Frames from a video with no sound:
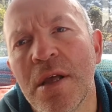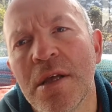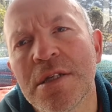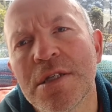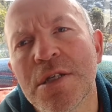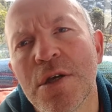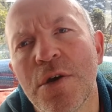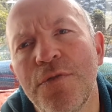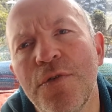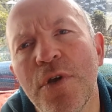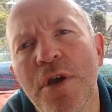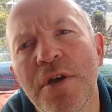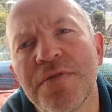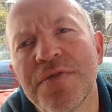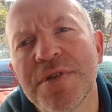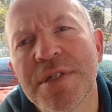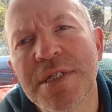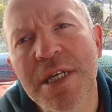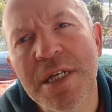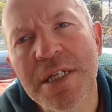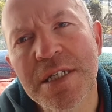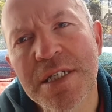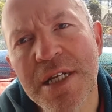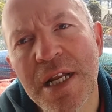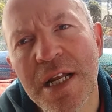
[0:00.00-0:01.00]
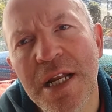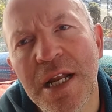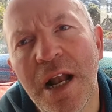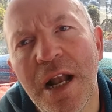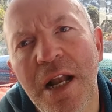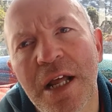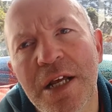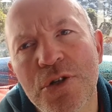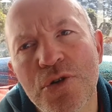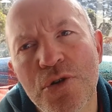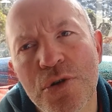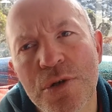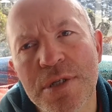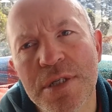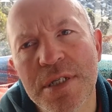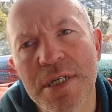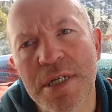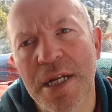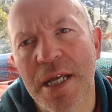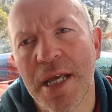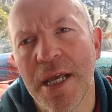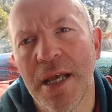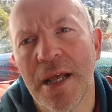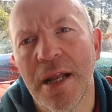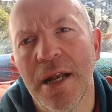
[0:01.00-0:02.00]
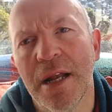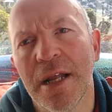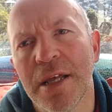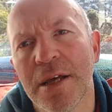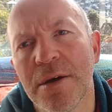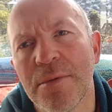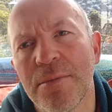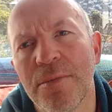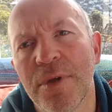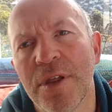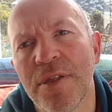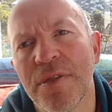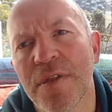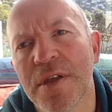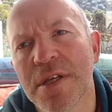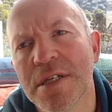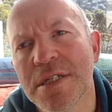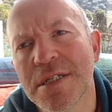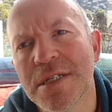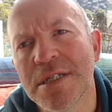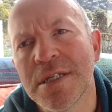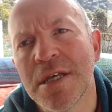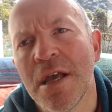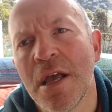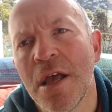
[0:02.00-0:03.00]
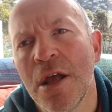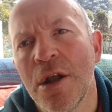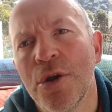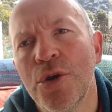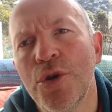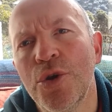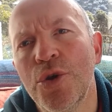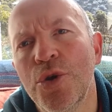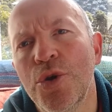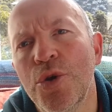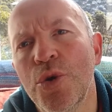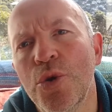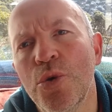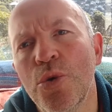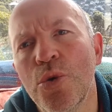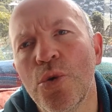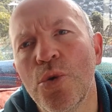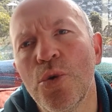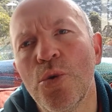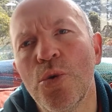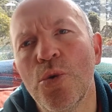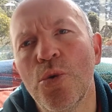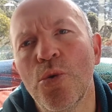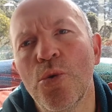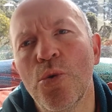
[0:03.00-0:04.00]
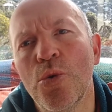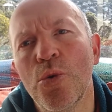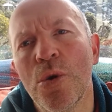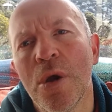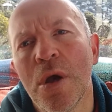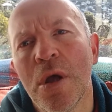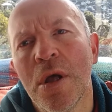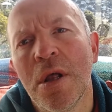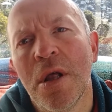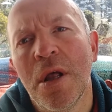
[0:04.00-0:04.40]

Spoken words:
So if you have 16 electrons in helium in this new